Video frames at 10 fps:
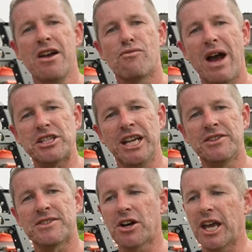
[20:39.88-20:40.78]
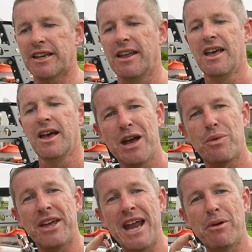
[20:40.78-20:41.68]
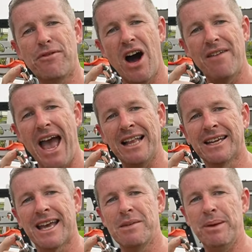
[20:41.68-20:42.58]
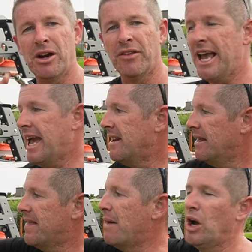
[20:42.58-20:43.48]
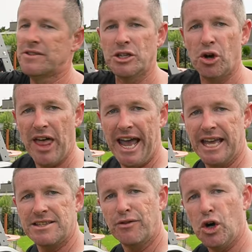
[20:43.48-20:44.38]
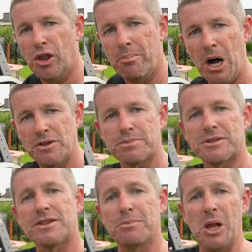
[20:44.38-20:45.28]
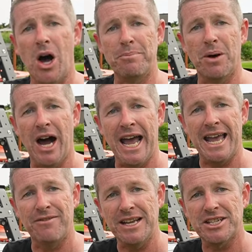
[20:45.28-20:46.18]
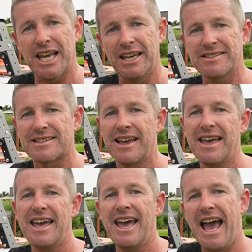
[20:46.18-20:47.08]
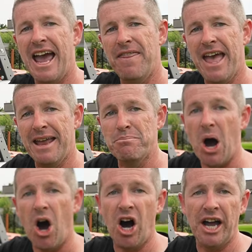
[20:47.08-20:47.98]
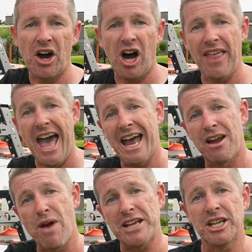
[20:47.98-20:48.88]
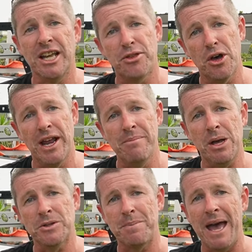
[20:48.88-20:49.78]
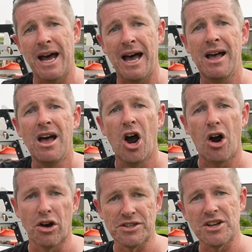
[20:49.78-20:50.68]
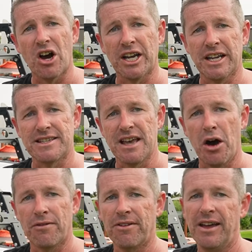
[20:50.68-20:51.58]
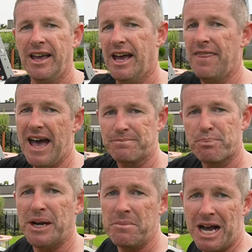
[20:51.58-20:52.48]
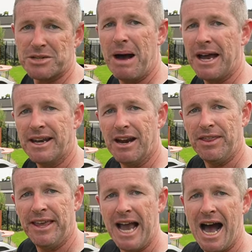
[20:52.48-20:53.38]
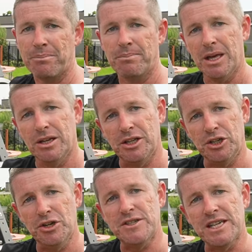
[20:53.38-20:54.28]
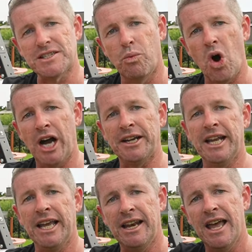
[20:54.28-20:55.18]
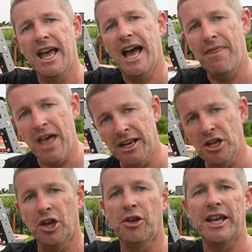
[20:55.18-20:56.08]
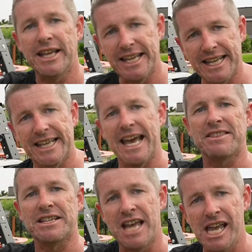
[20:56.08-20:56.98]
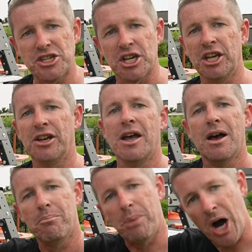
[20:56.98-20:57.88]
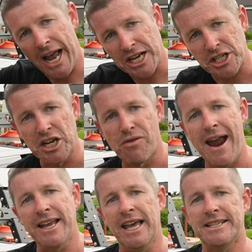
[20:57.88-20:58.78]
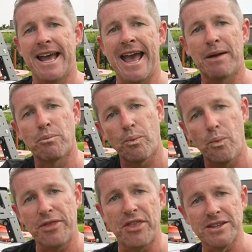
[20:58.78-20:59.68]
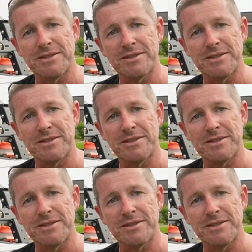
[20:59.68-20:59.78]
ratcheting socket with a number 5 Allen key bit on the end. That works in all the heads of all the bolts supplied by Adventure Kings. And then behind either had a ratcheting 13mm spanner or a socket itself. And that pretty much buttoned everything up. You use this to wind it in and then you get the tension by actually cranking it down with the